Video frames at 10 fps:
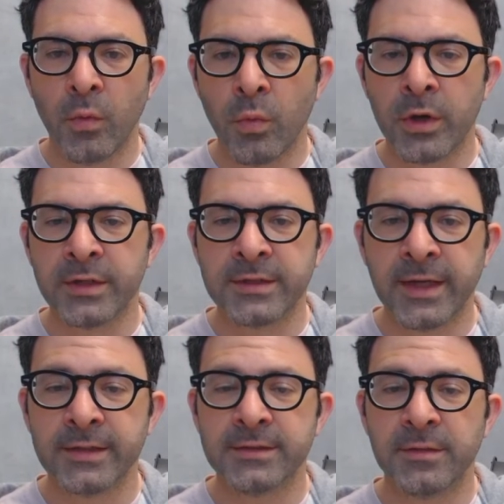what it
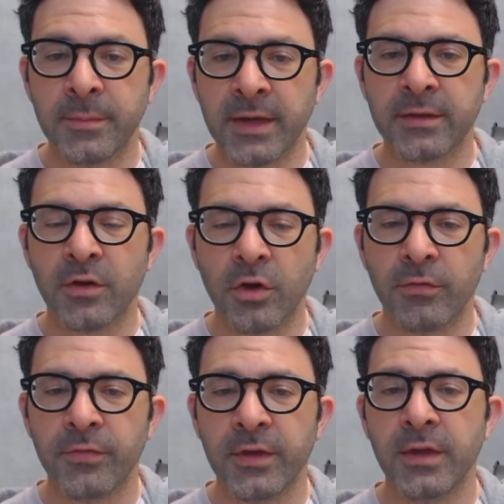takes to make the
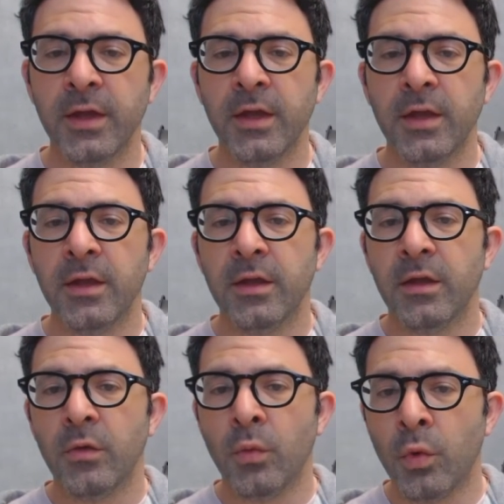coffee,
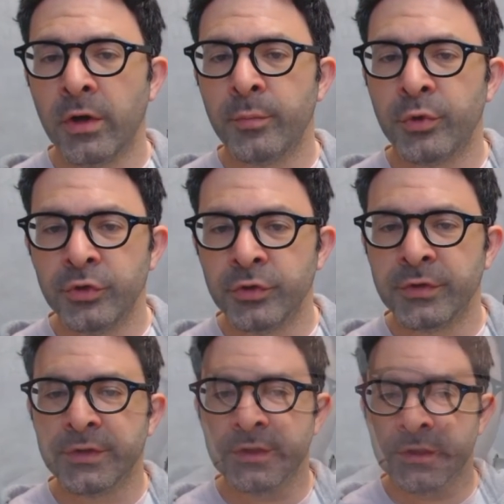what it
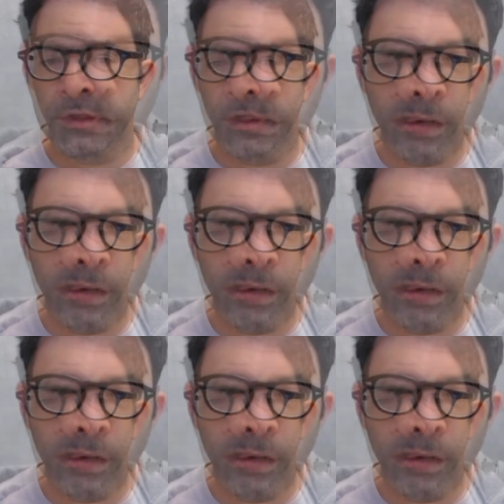produces.